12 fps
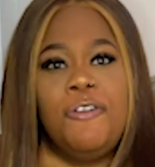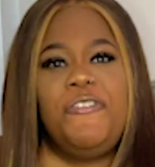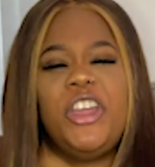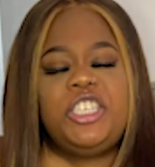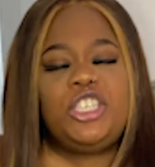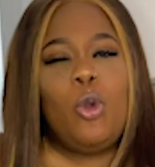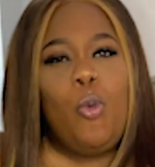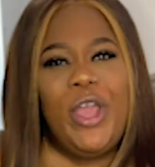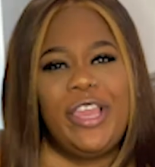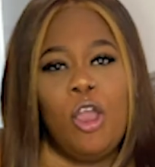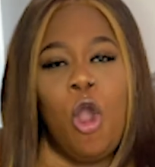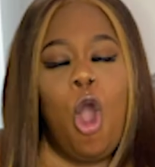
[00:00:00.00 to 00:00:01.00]
Fix the
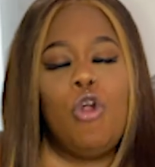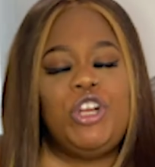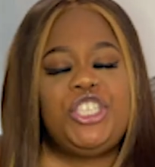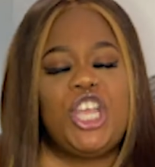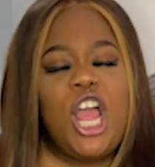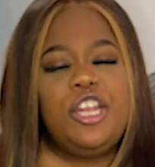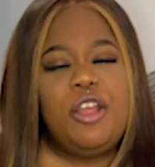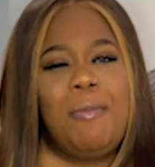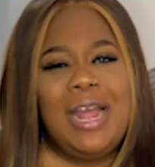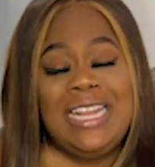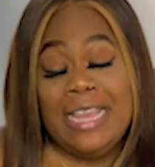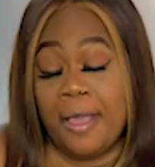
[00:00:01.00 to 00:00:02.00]
wig or return the
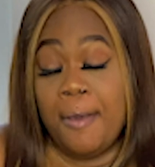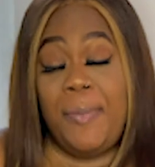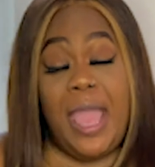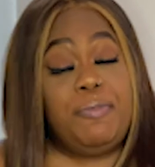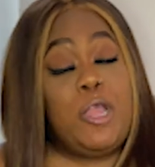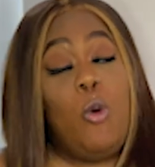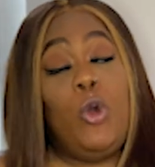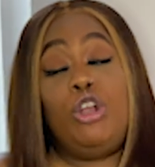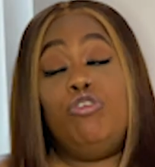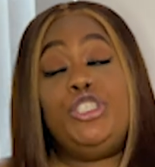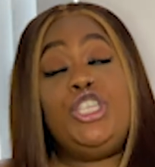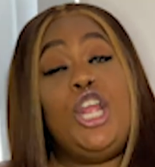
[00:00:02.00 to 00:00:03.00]
money. Babe don't want
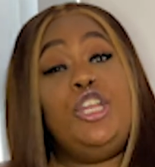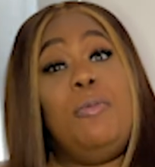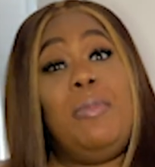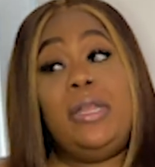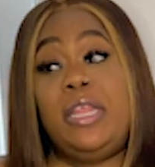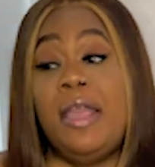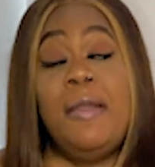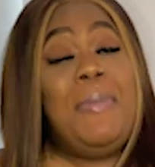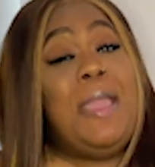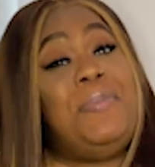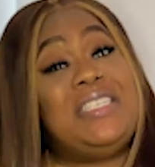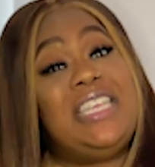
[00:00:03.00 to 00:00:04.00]
to return the money.
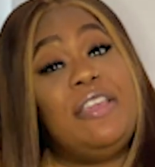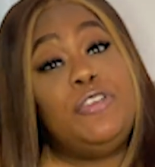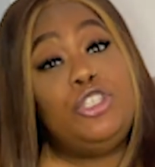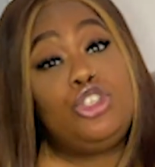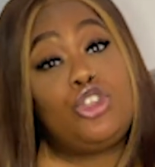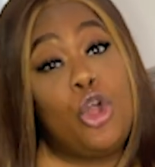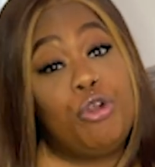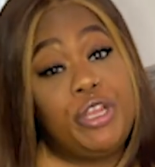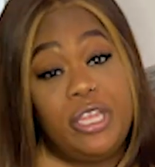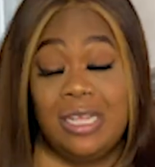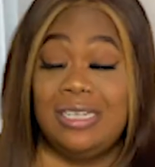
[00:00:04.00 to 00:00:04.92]
Babe is giving story.